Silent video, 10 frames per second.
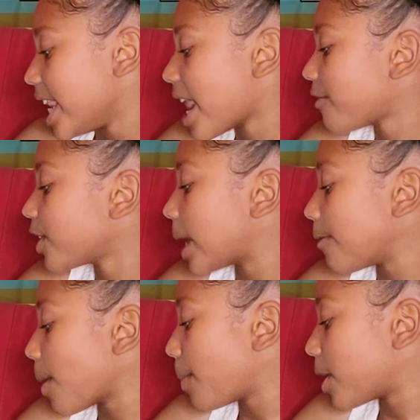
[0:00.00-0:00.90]
Never
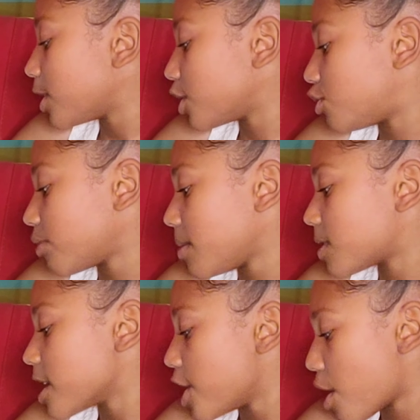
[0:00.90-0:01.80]
give up on your
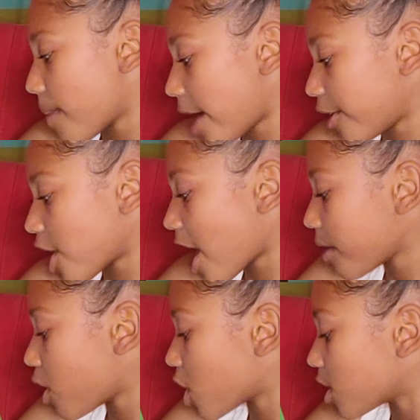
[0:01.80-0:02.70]
dreams, no matter
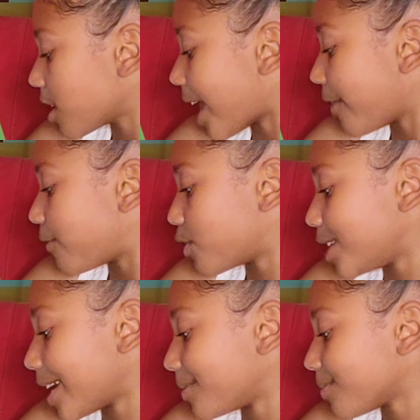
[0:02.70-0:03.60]
how hard life will
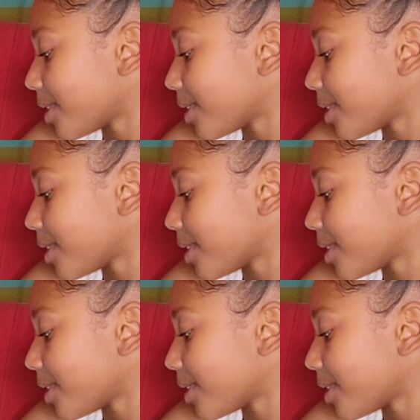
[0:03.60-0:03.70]
get.